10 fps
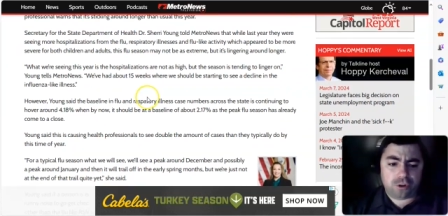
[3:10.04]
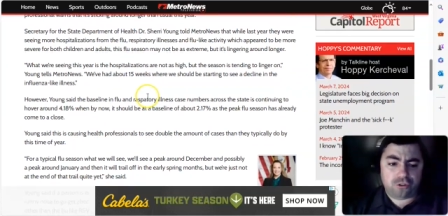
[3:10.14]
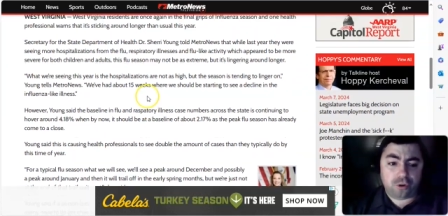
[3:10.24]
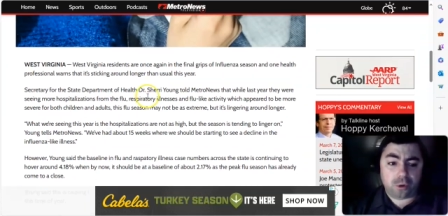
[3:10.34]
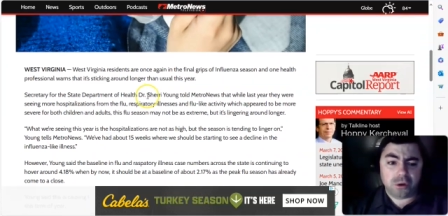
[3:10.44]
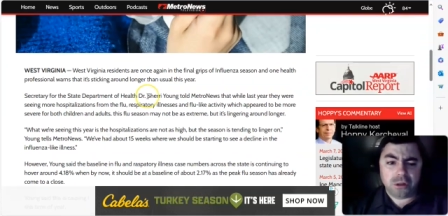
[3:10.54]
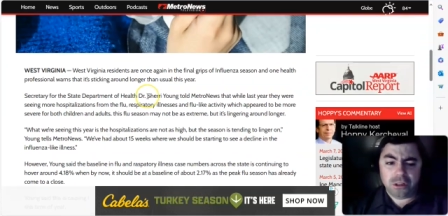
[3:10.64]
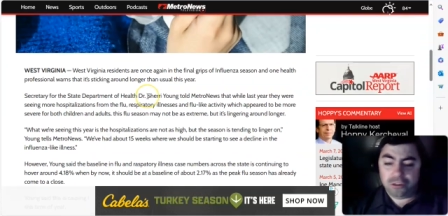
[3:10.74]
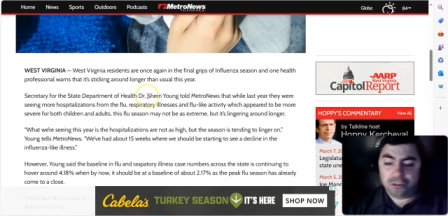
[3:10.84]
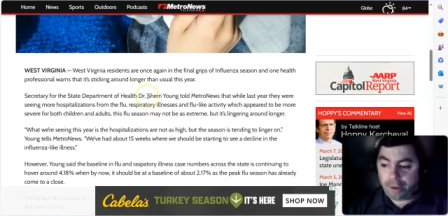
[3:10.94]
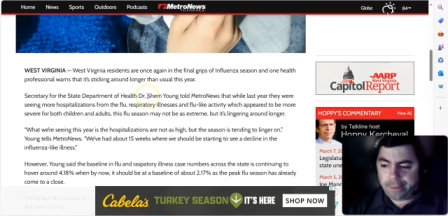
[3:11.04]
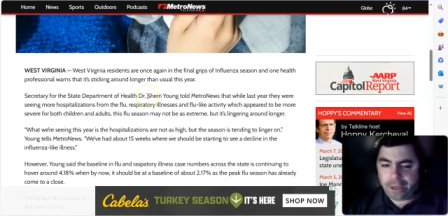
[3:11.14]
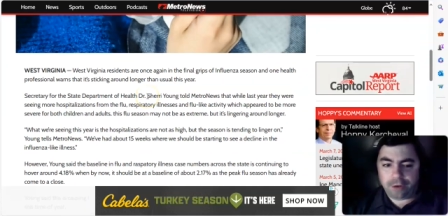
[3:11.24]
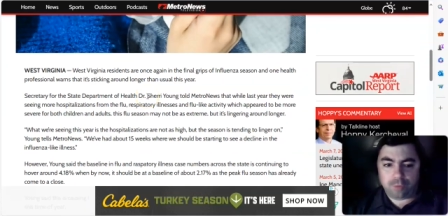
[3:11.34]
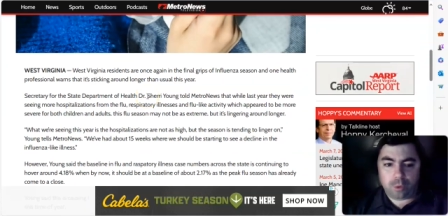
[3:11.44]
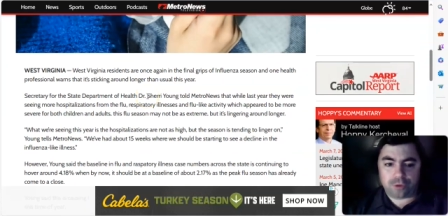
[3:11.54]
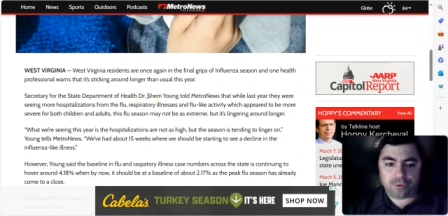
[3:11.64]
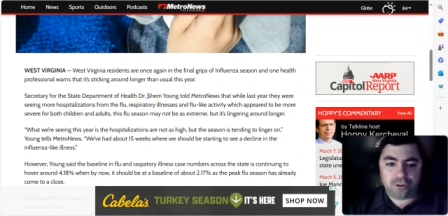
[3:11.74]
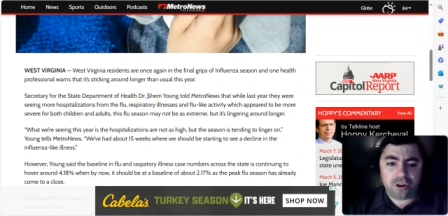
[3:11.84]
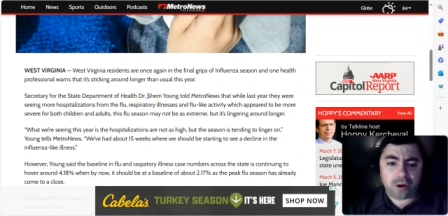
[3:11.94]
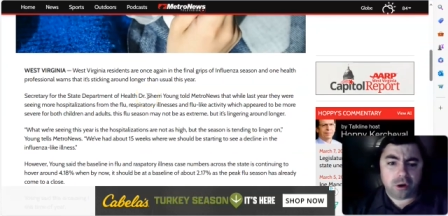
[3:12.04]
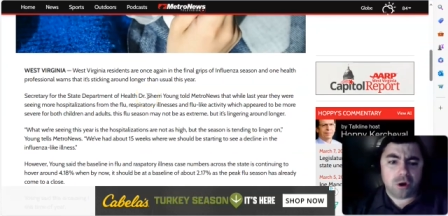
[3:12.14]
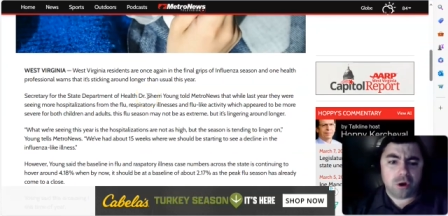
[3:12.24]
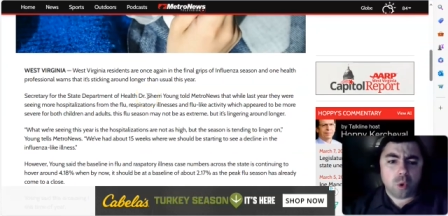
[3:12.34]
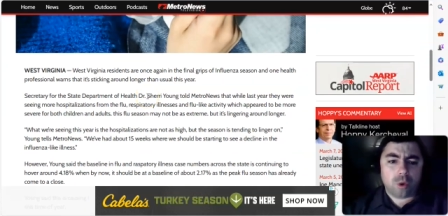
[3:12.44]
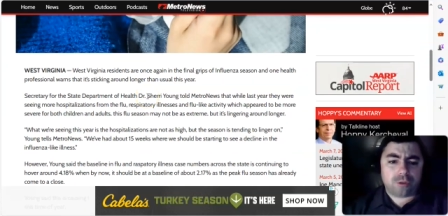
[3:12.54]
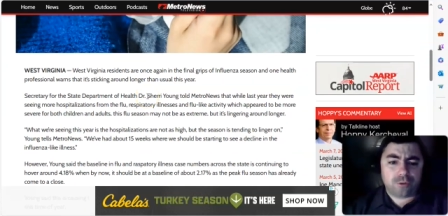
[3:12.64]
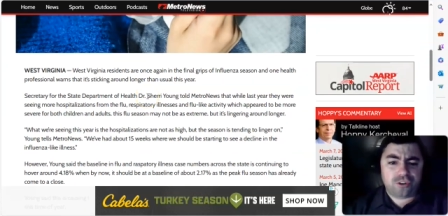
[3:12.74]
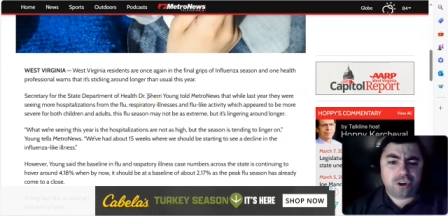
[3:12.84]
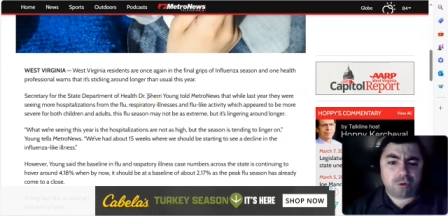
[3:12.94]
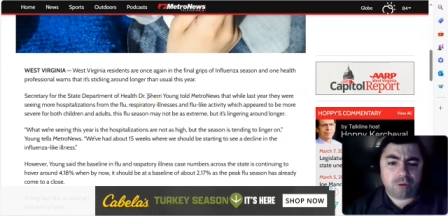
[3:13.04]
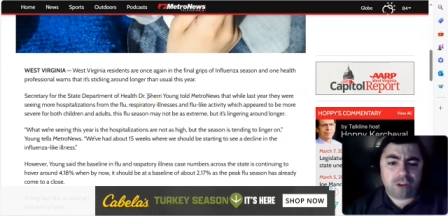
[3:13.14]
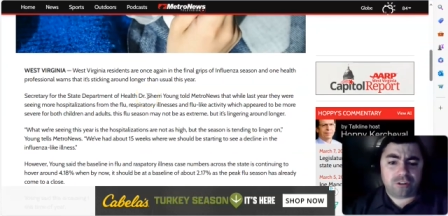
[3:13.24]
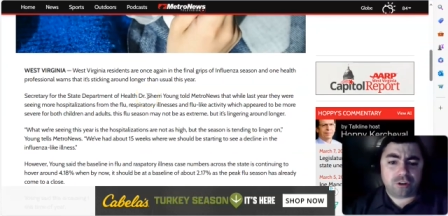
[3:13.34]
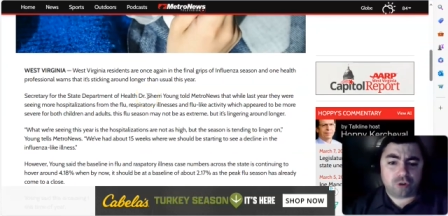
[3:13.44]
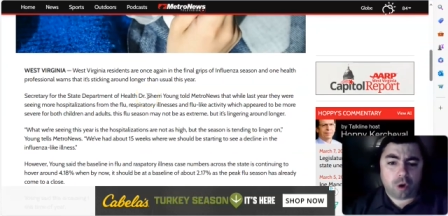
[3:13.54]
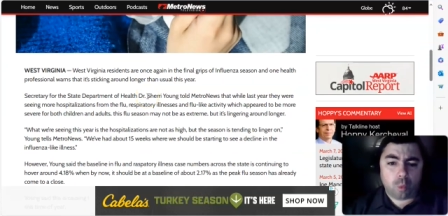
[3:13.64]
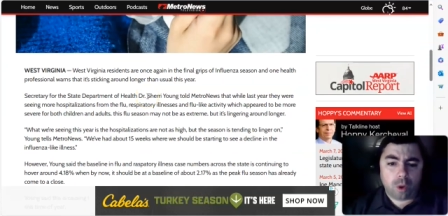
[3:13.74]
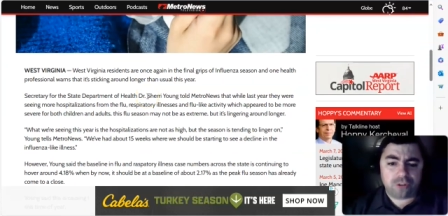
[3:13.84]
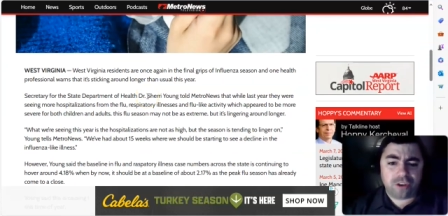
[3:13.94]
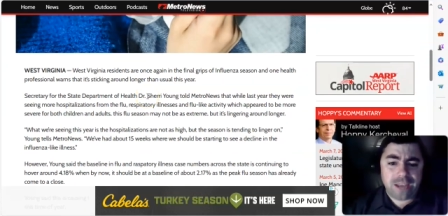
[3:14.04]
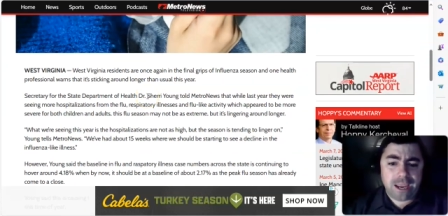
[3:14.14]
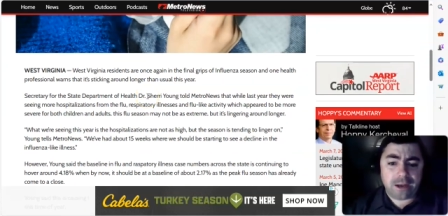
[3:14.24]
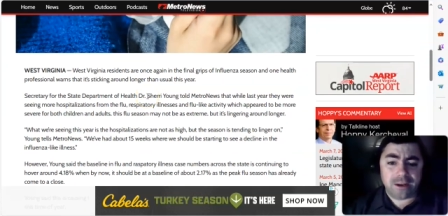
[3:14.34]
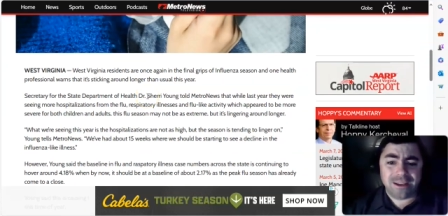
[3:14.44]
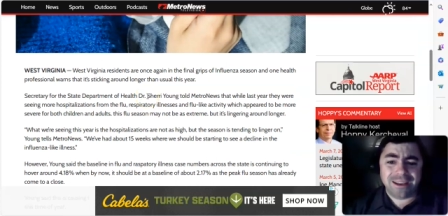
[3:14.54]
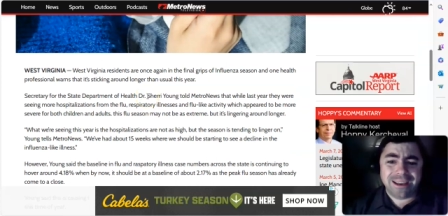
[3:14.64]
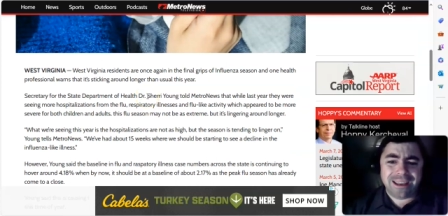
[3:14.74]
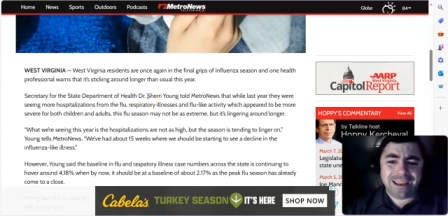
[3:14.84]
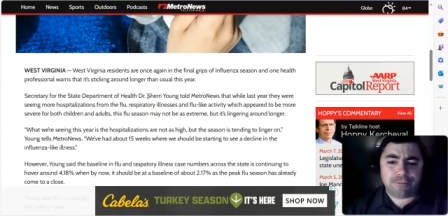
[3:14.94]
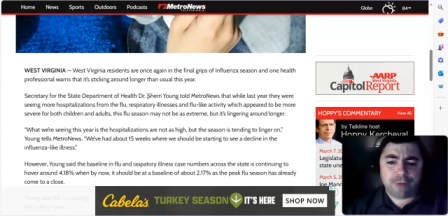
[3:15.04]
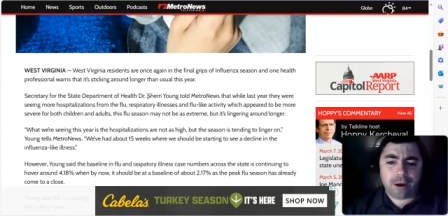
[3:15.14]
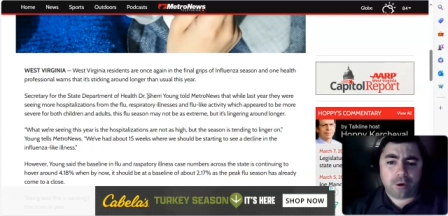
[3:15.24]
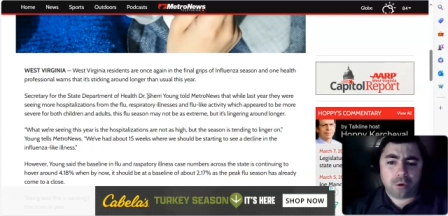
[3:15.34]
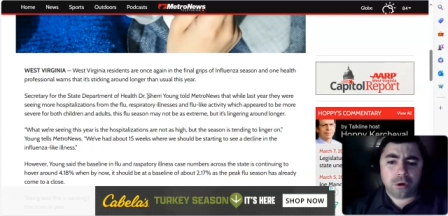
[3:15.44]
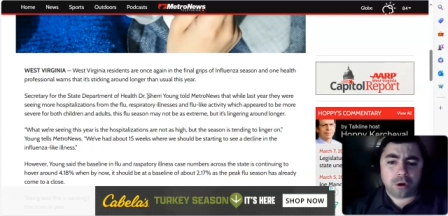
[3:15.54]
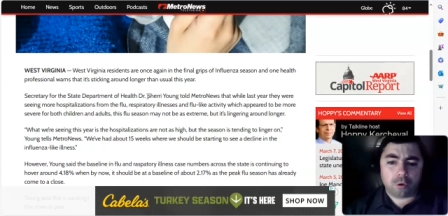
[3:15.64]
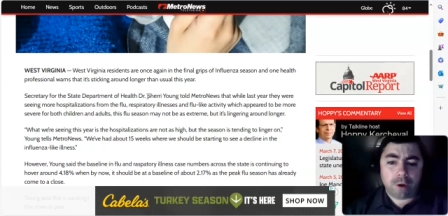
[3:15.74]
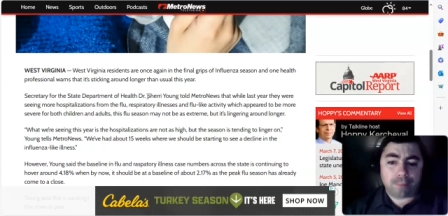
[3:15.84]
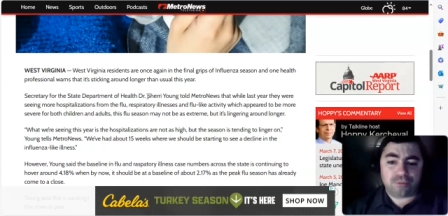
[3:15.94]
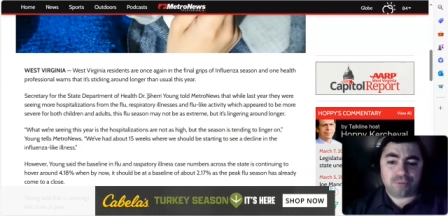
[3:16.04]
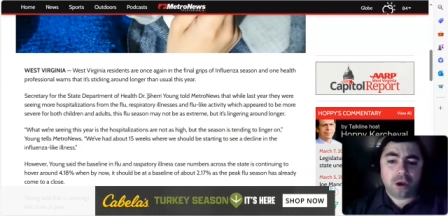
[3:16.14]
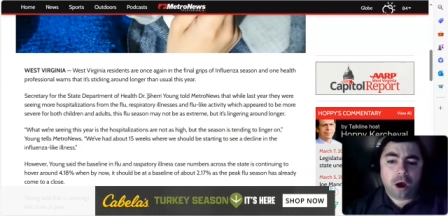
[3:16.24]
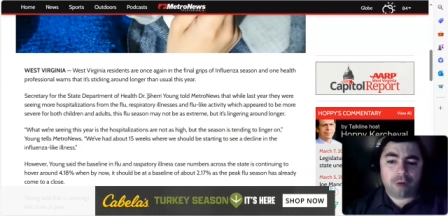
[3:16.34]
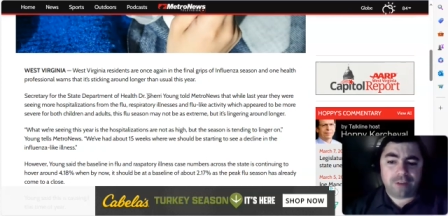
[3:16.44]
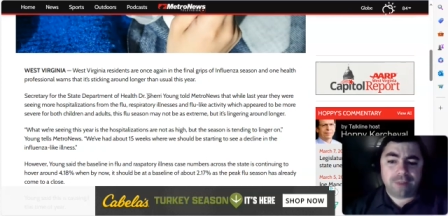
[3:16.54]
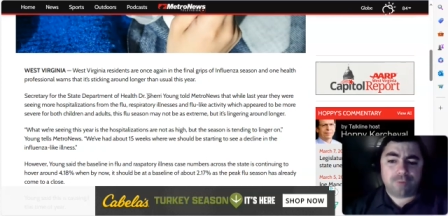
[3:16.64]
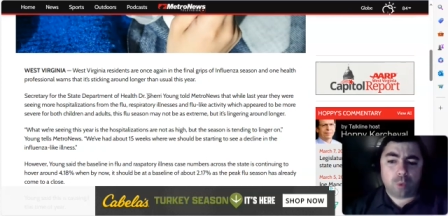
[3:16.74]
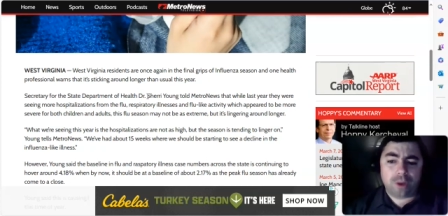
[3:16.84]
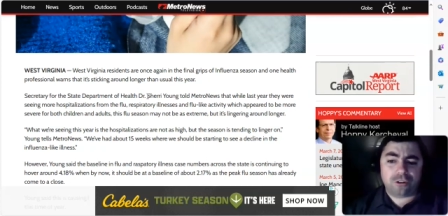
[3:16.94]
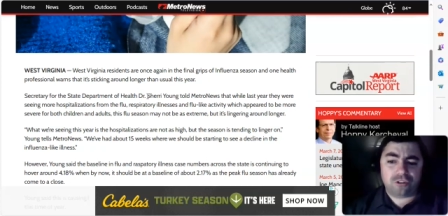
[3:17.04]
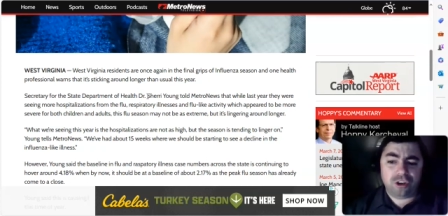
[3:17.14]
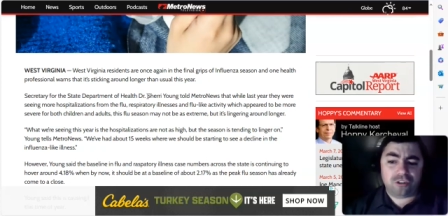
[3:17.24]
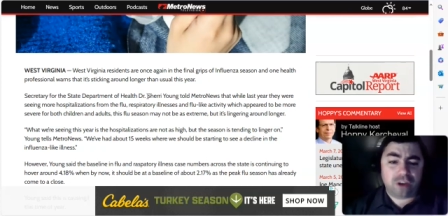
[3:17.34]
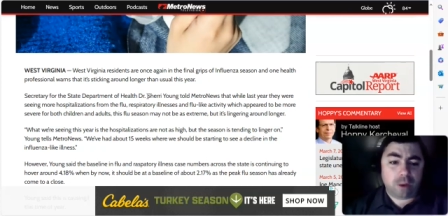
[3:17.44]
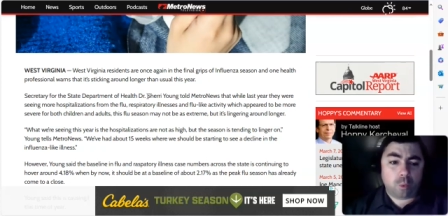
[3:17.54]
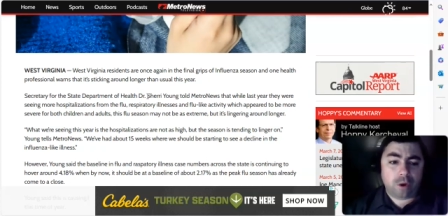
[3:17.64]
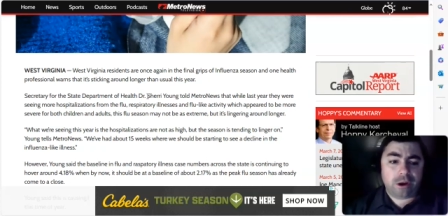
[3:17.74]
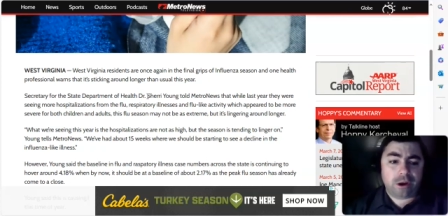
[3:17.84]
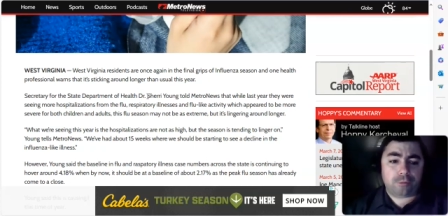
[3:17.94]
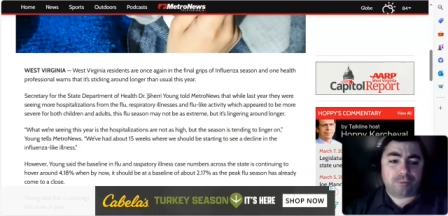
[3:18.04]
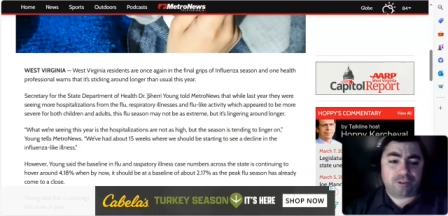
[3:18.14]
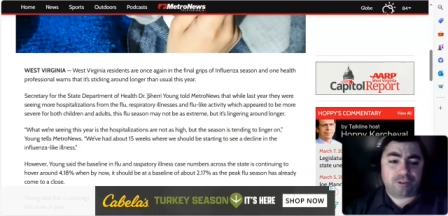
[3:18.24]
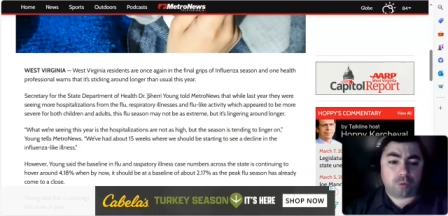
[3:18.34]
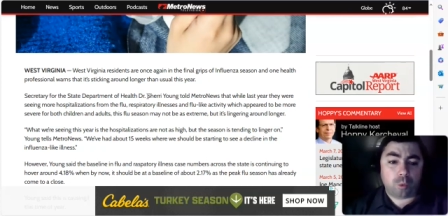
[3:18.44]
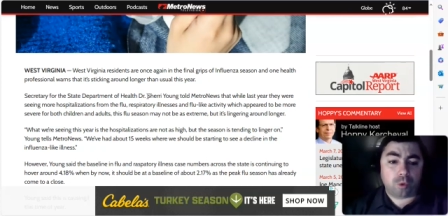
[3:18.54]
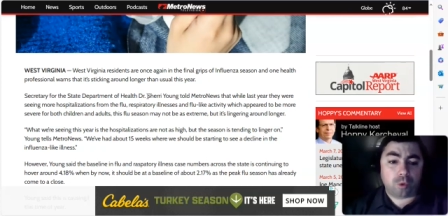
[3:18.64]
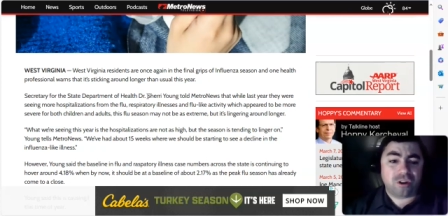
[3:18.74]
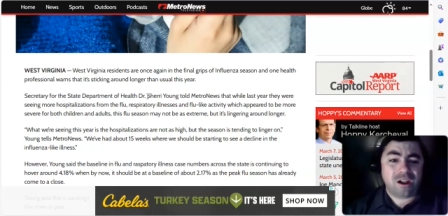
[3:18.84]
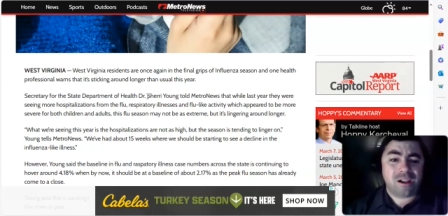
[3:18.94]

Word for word: this year. This is coming out of West Virginia. West Virginia residents are once again in the final grips of influenza season, and one health professional warns